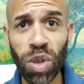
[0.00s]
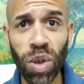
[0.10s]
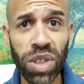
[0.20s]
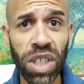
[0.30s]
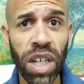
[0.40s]
years
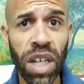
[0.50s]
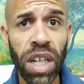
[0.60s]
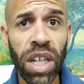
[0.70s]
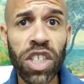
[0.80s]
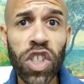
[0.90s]
old,
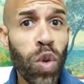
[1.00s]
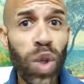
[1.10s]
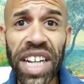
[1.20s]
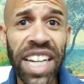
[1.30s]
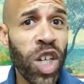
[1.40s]

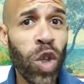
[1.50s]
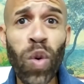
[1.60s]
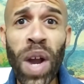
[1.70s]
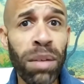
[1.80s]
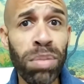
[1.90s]
you were
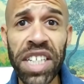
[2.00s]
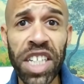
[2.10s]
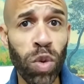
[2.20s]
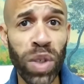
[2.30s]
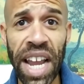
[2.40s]

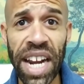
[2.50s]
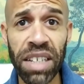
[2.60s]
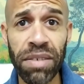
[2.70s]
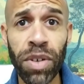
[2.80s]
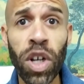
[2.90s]
incredibly
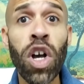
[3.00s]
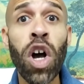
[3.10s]
creative